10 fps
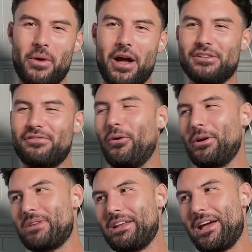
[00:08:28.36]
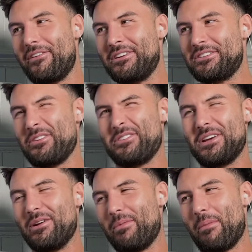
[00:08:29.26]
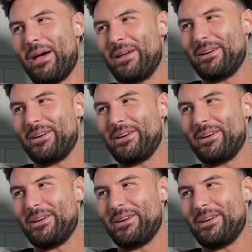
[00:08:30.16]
Welsh, 40% Irish, so they just sound a bit better,